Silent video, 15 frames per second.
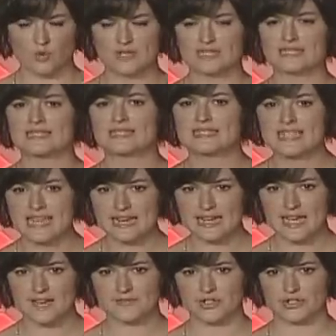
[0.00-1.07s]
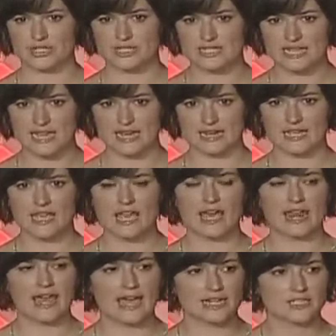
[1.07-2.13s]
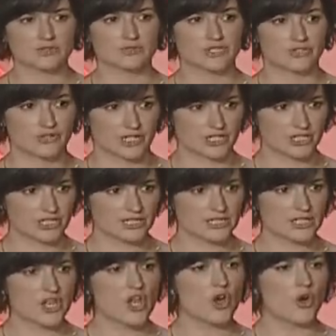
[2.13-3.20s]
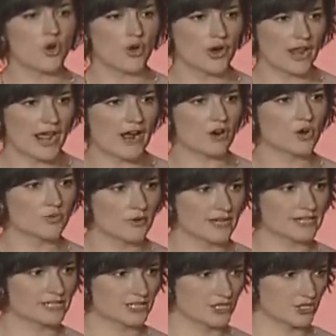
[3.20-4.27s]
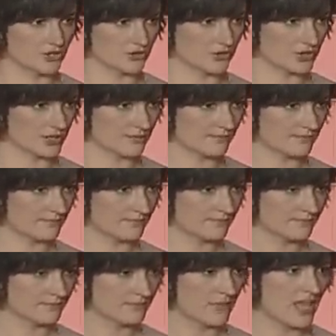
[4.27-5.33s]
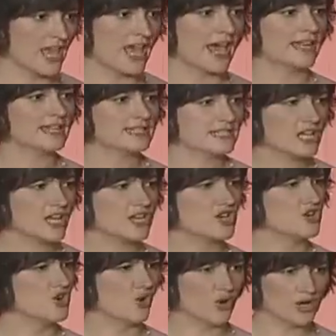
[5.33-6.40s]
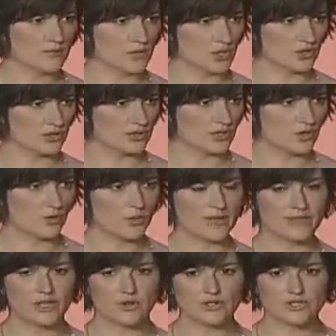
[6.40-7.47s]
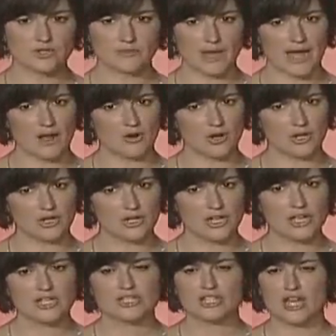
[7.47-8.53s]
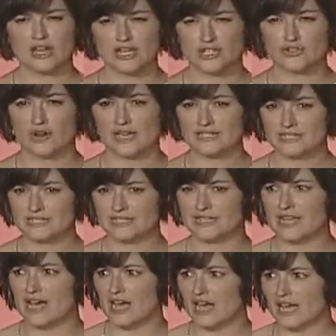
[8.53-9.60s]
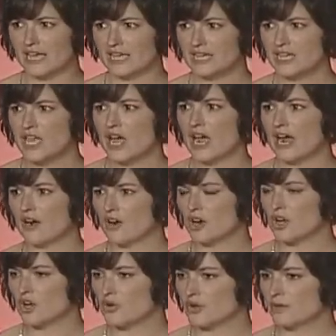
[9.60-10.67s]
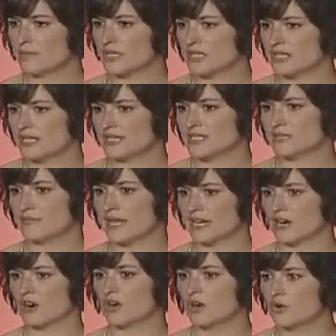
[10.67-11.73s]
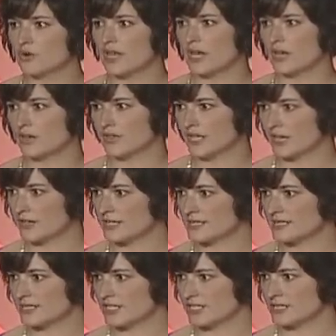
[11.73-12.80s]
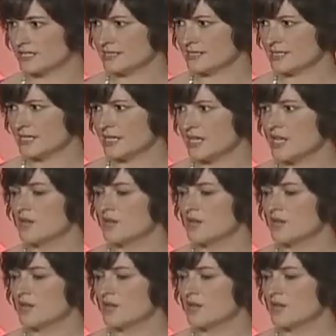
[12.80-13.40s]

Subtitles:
when state after state enacts restrictions on our right to choose. And it's not normal when those in power try to deny our own ability to make our own healthcare decisions